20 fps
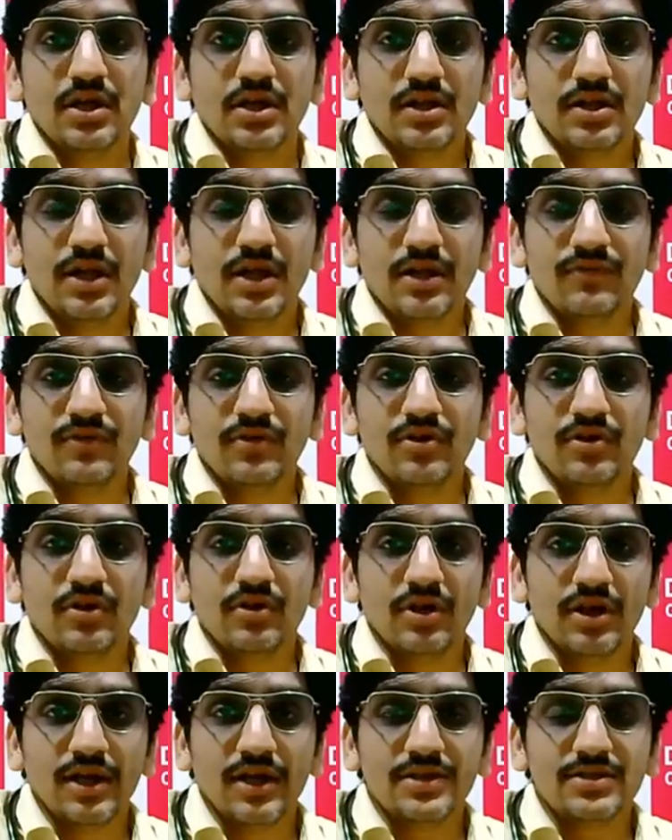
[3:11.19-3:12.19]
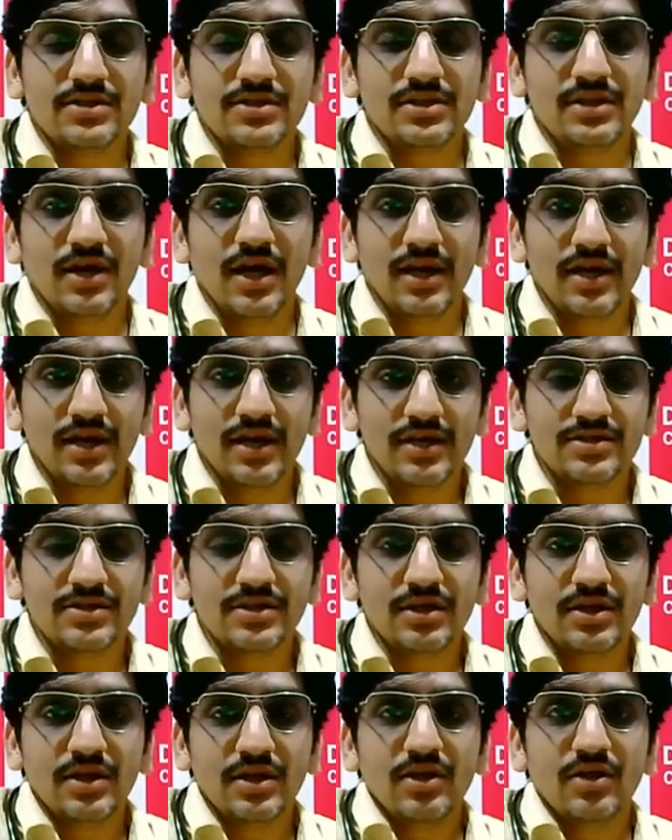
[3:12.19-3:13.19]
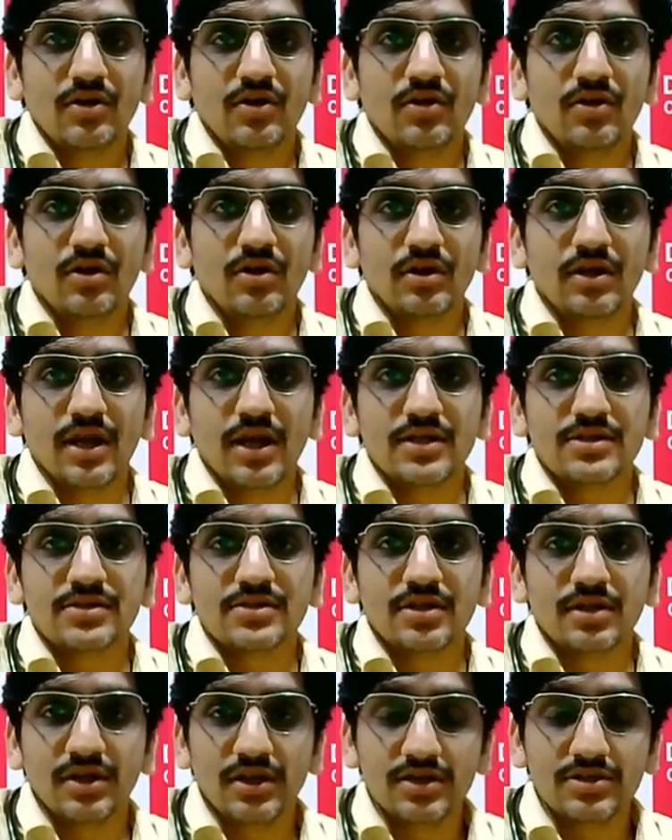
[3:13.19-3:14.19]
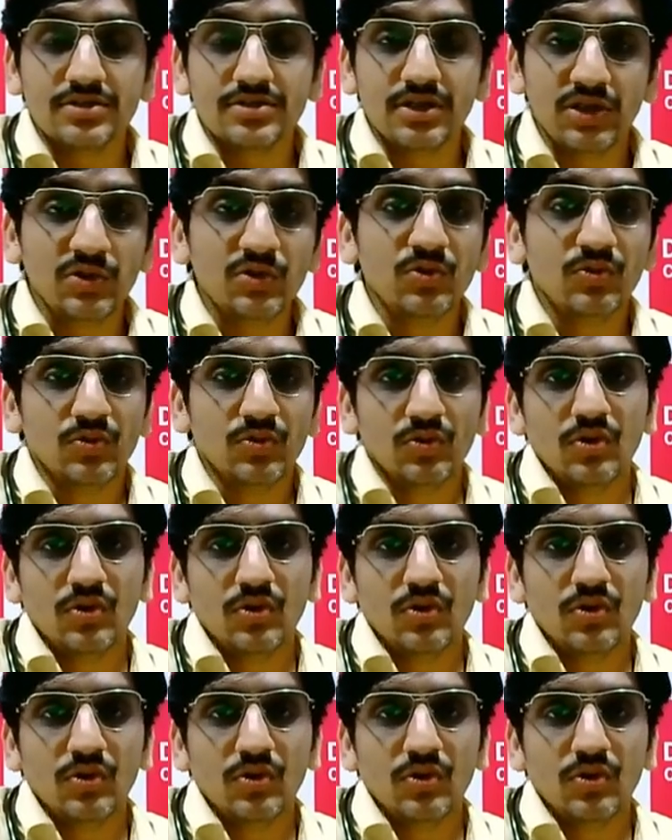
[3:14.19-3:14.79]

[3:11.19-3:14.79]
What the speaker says: that we call as PIS or cancer in situ.